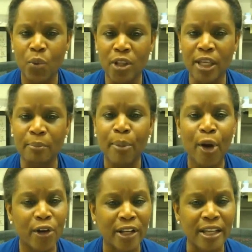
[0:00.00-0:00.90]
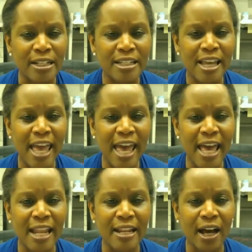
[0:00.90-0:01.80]
really pertinent
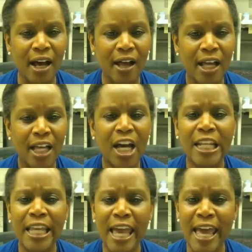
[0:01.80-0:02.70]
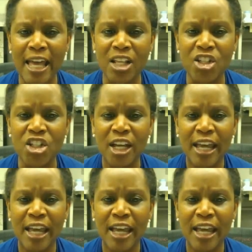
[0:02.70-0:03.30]
and cutting edge,